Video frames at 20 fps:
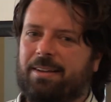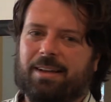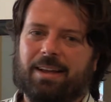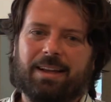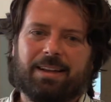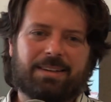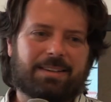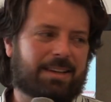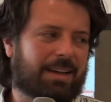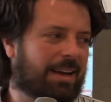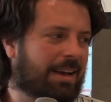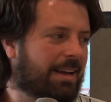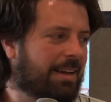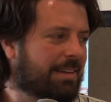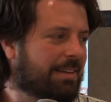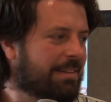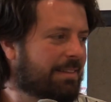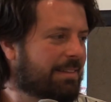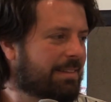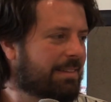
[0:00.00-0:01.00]
and I
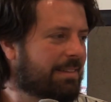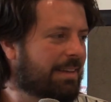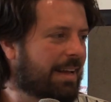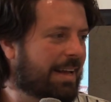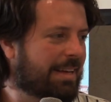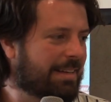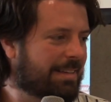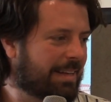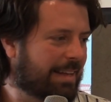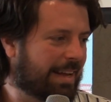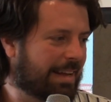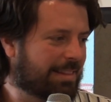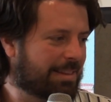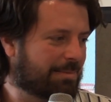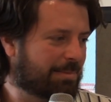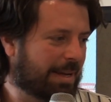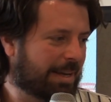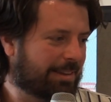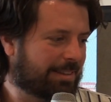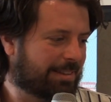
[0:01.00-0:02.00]
need to hand the
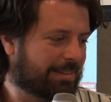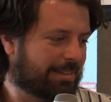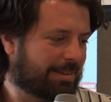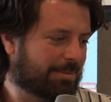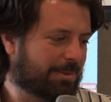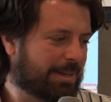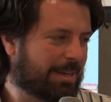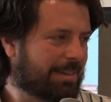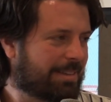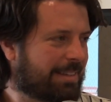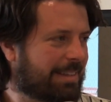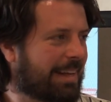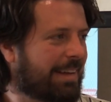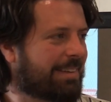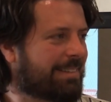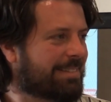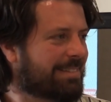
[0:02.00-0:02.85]
mic to someone else now.